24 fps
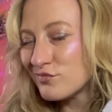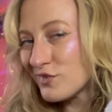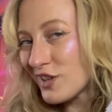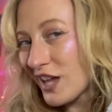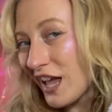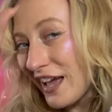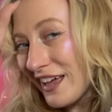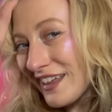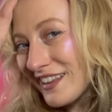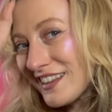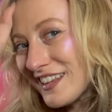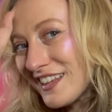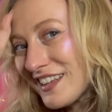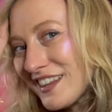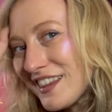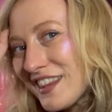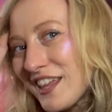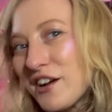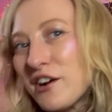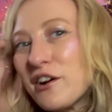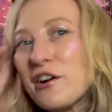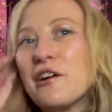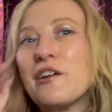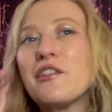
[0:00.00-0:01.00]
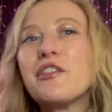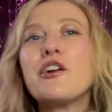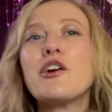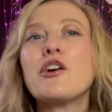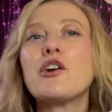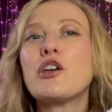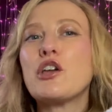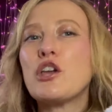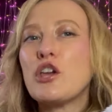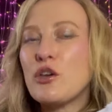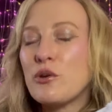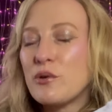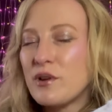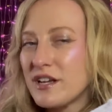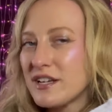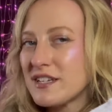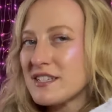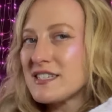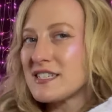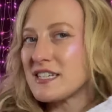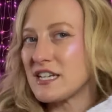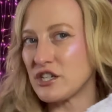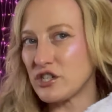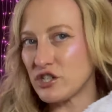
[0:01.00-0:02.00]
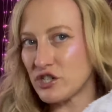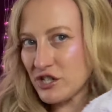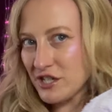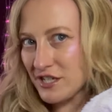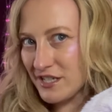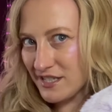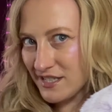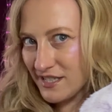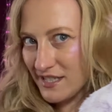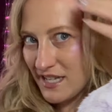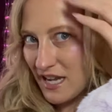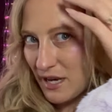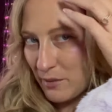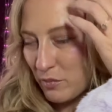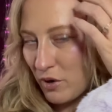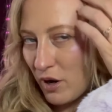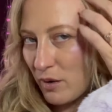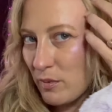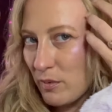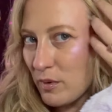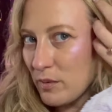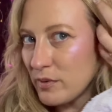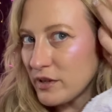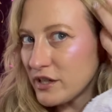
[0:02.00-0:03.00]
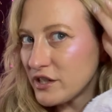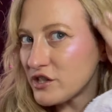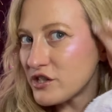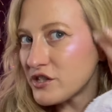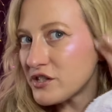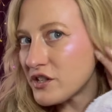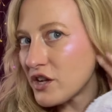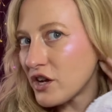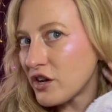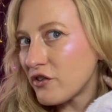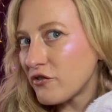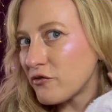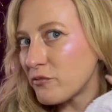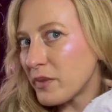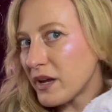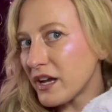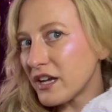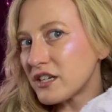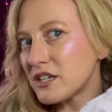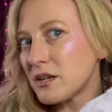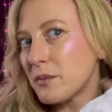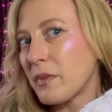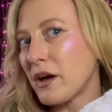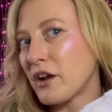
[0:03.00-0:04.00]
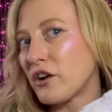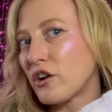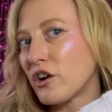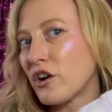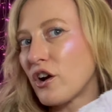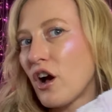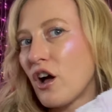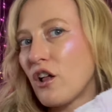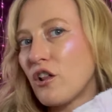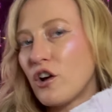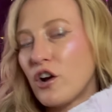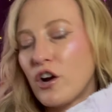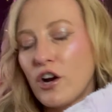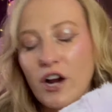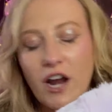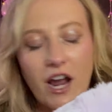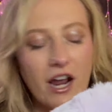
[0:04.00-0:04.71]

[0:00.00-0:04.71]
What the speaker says: I think they're cute extensions. I probably just could have picked a better color.